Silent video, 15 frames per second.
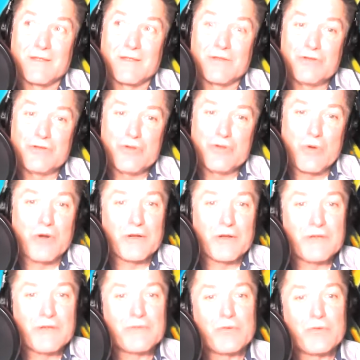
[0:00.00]
You are
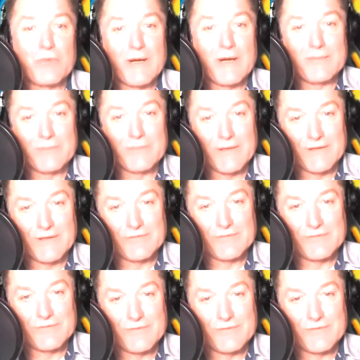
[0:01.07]
in the right place.